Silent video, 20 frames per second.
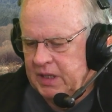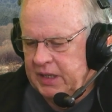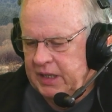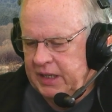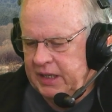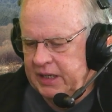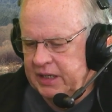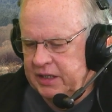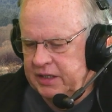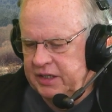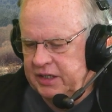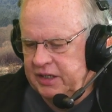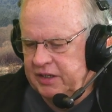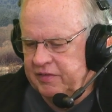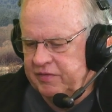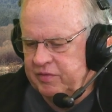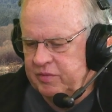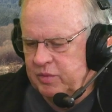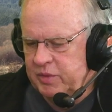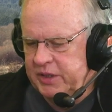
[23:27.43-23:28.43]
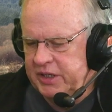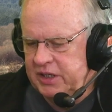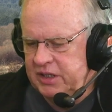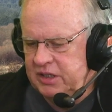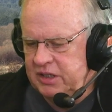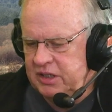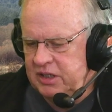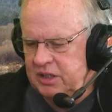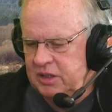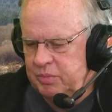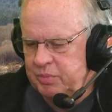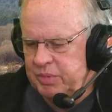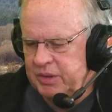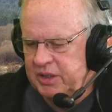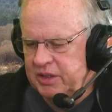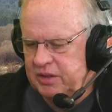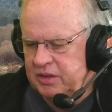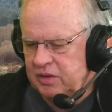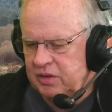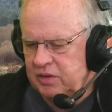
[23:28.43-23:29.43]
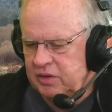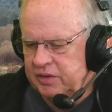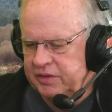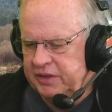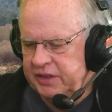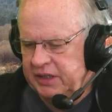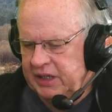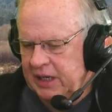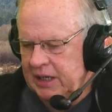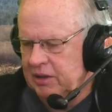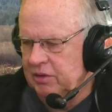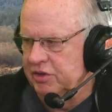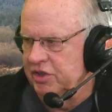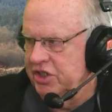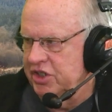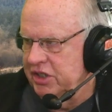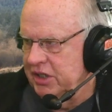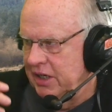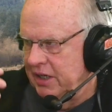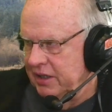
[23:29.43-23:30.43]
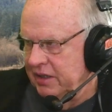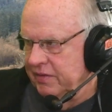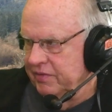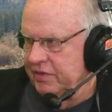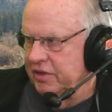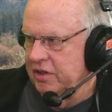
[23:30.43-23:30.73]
And if we keep it on the outside of the